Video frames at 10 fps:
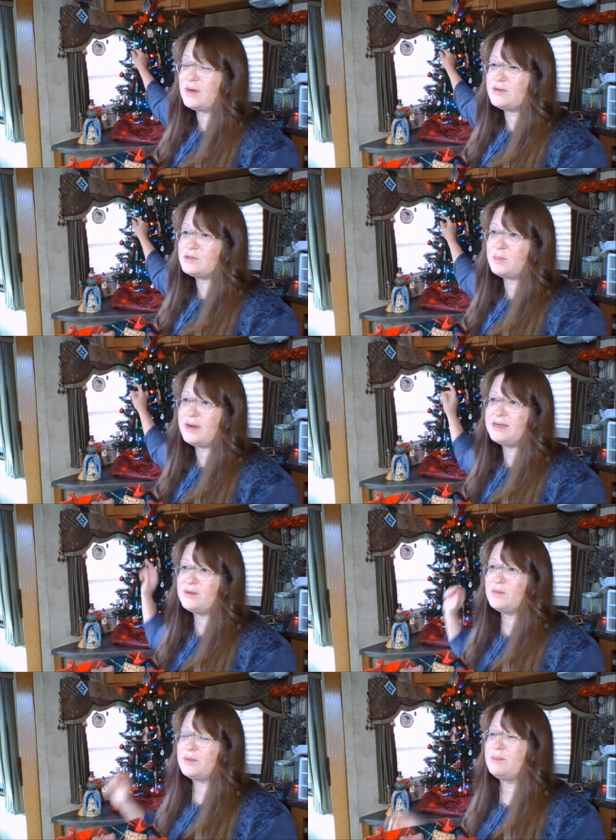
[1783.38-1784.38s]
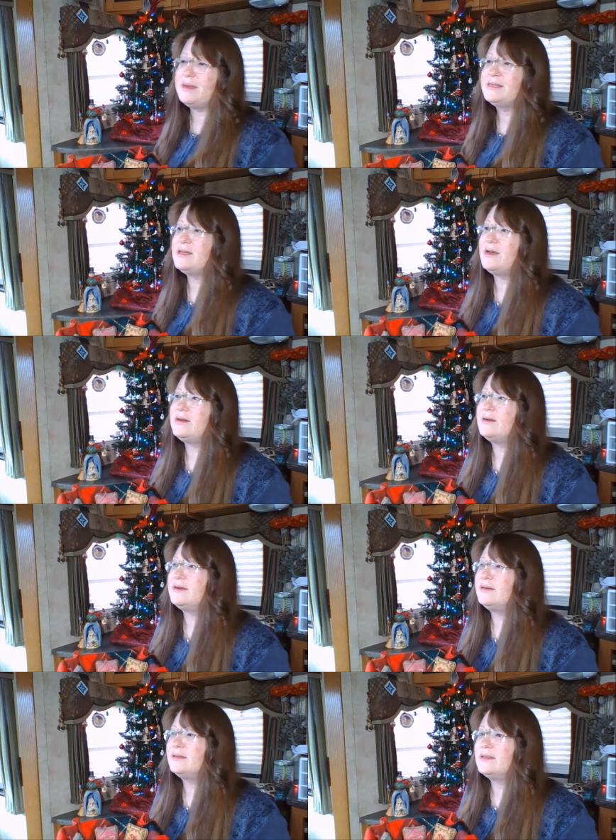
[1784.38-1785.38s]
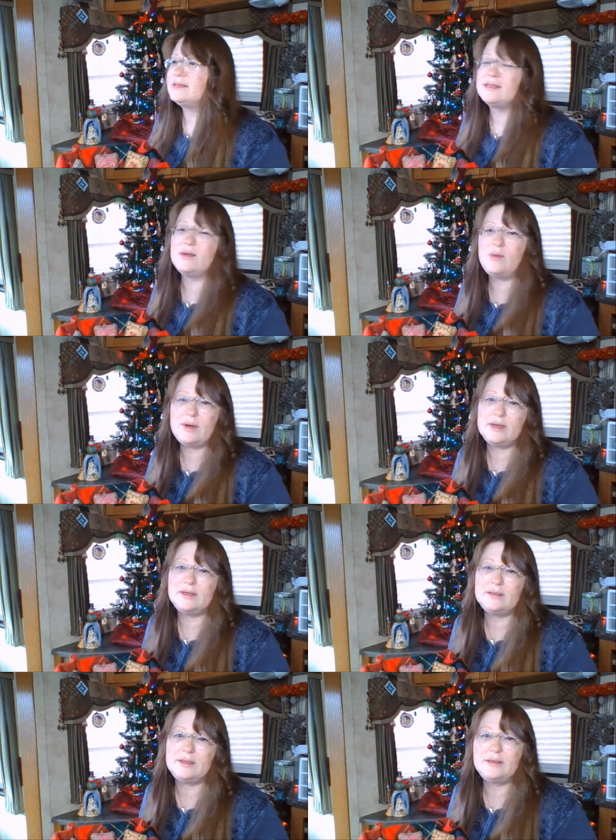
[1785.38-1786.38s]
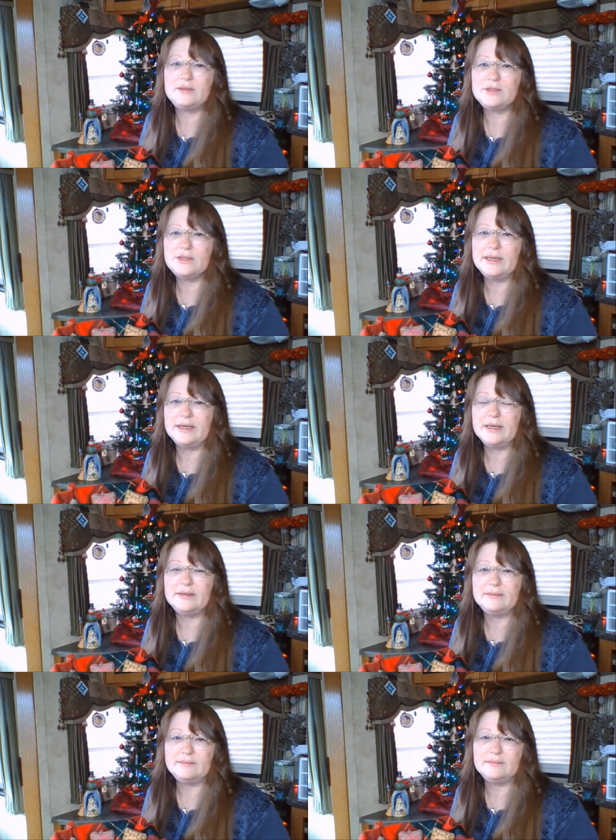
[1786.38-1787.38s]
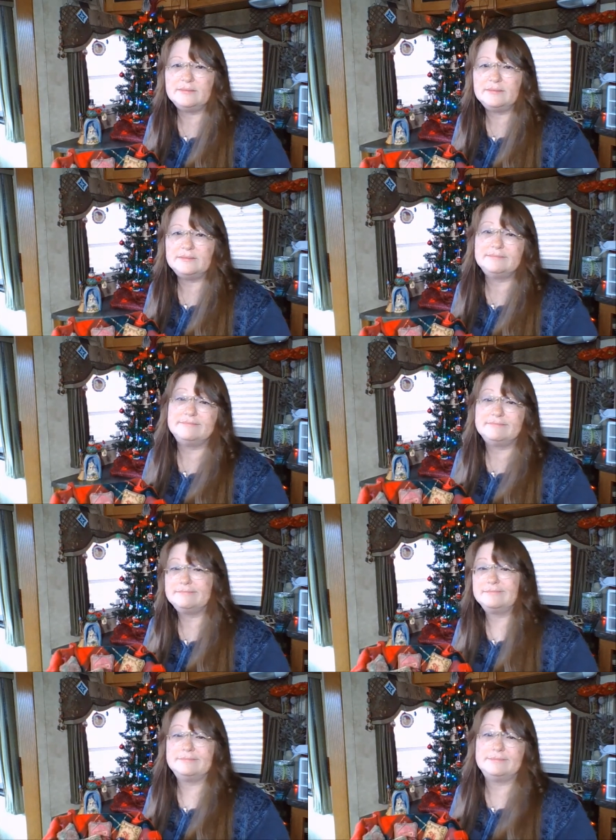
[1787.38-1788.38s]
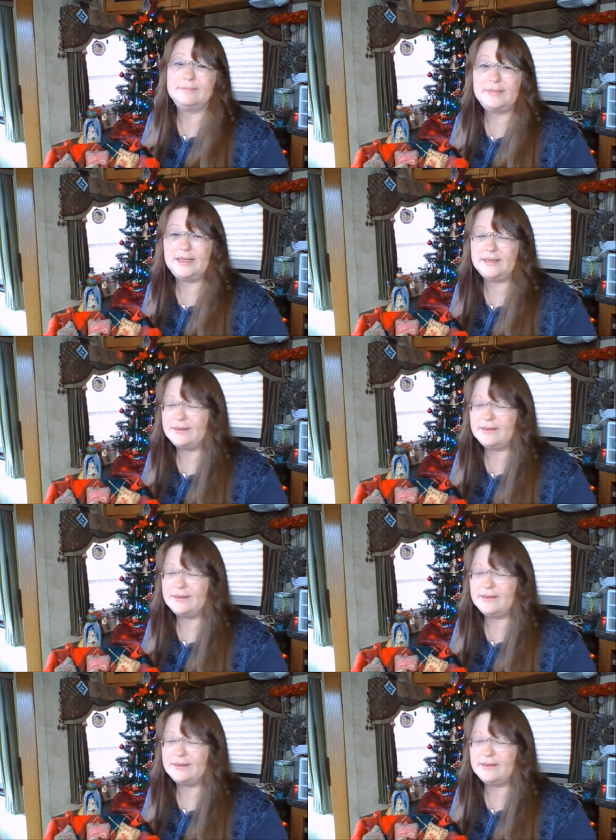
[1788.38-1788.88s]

when I was pregnant with my daughter because I wanted a little tree, and you